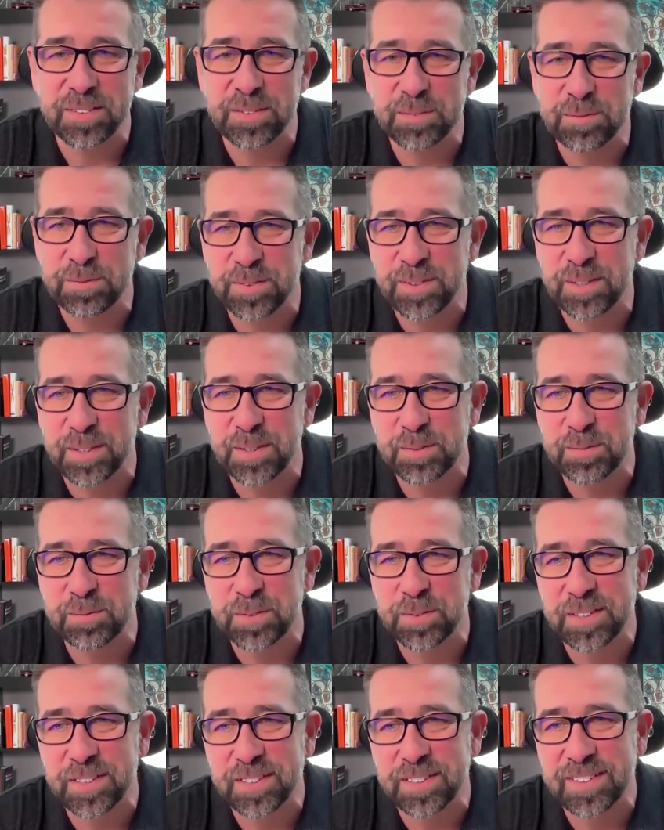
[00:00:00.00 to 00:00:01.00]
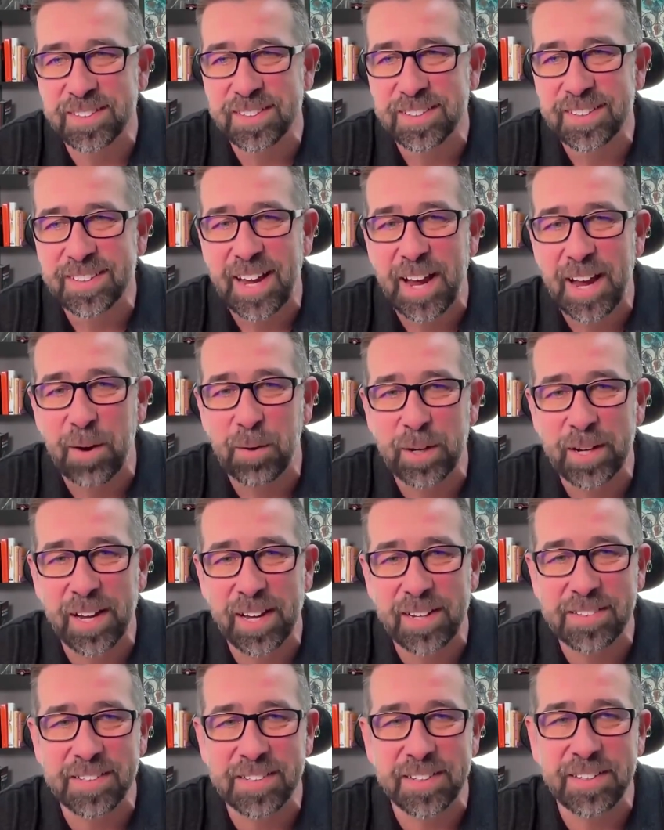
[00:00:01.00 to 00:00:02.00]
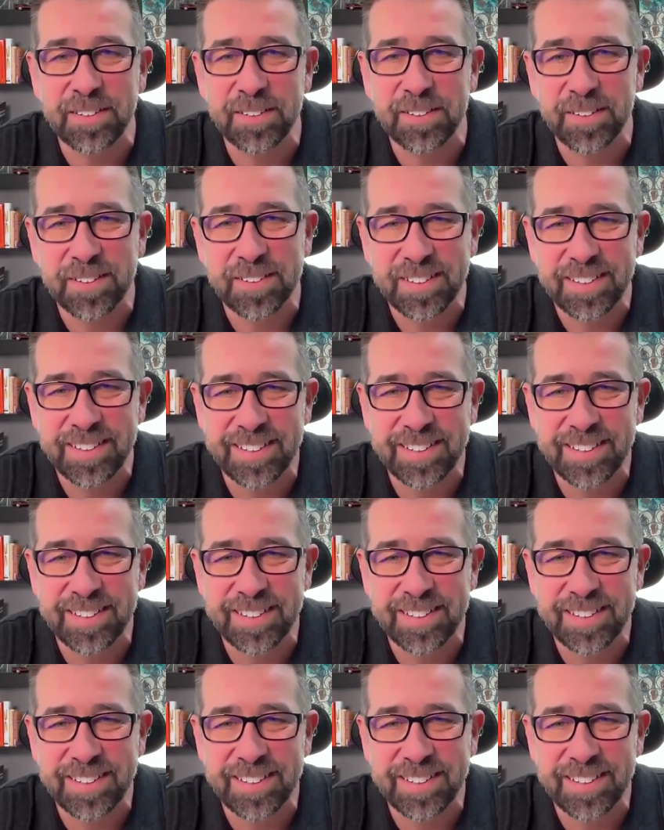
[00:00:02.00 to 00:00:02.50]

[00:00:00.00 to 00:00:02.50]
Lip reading: of how I got to here.